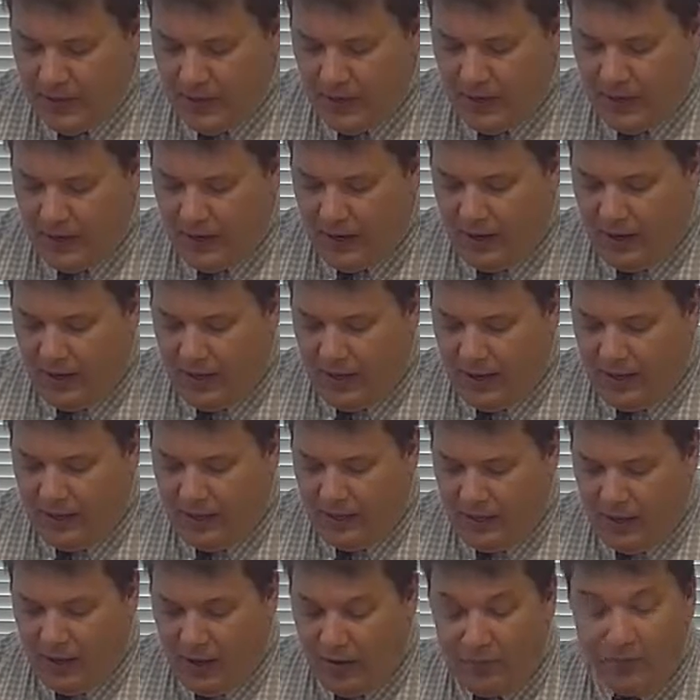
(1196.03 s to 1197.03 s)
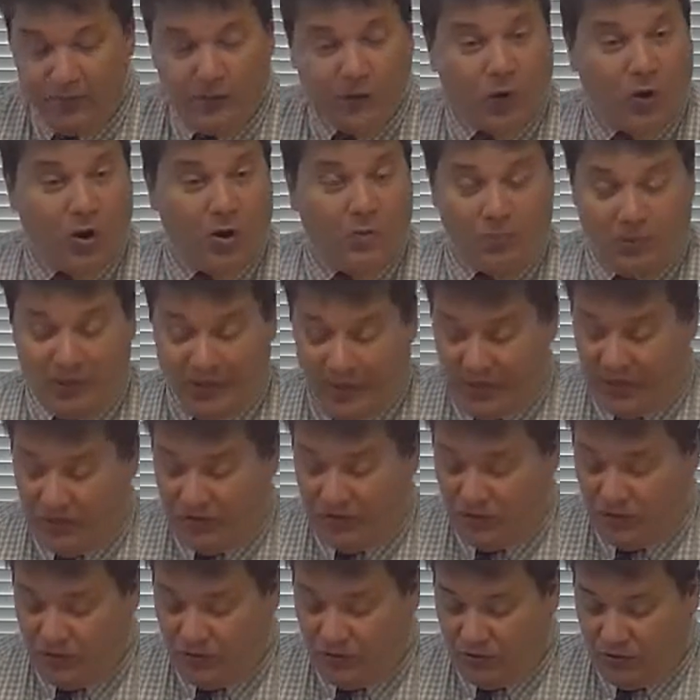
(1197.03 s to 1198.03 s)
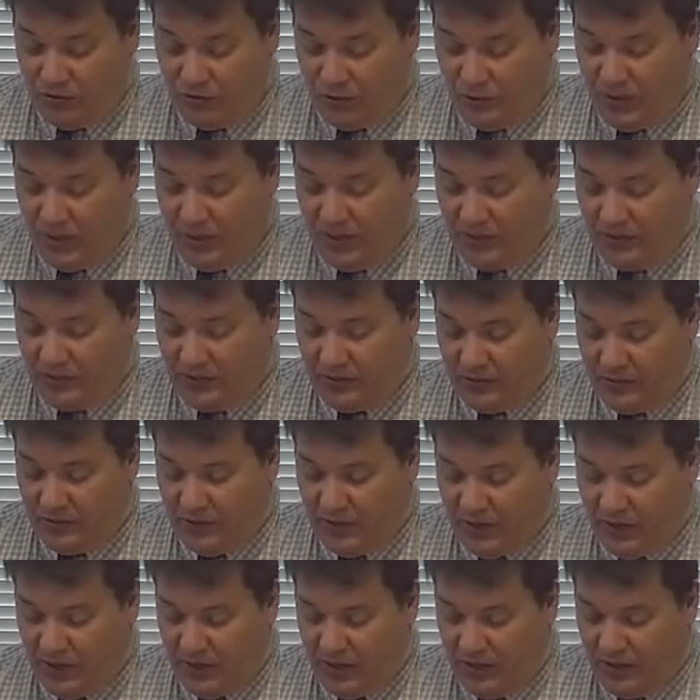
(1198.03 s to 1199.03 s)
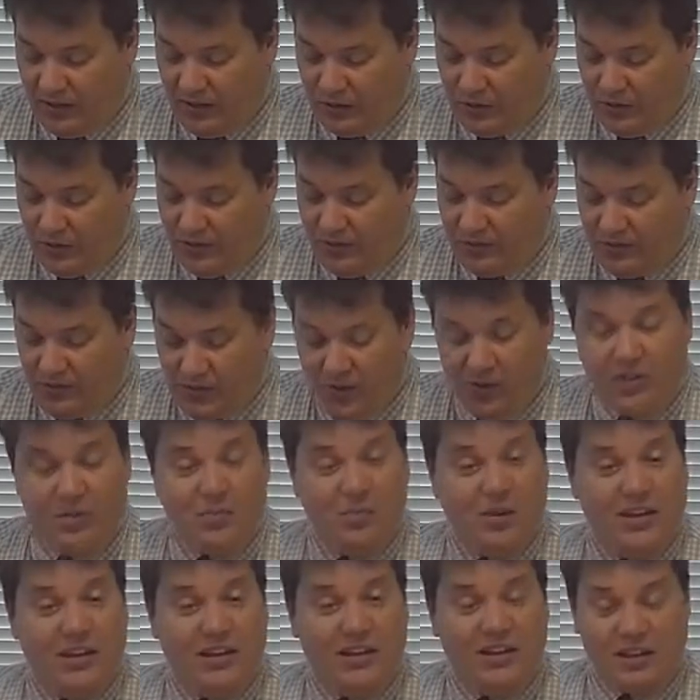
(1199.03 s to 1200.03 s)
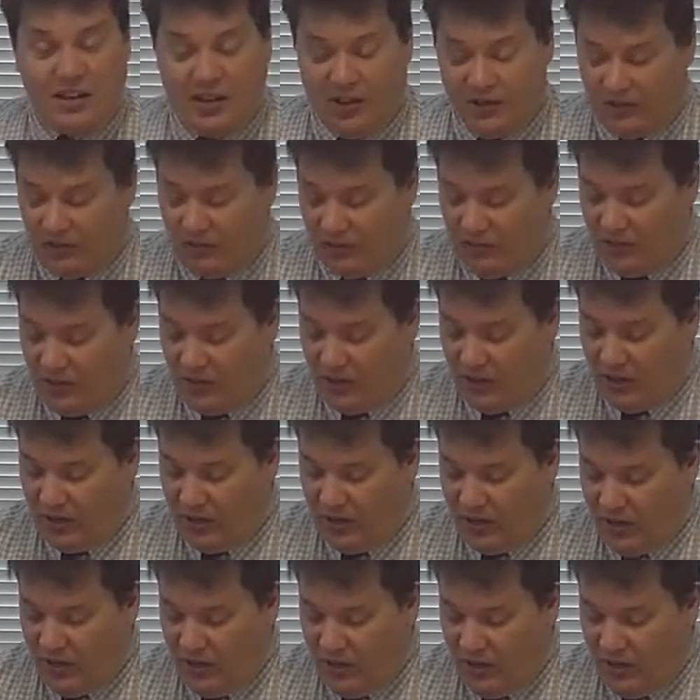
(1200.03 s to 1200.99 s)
I love Laura Blanchard's tweets during the meeting yesterday,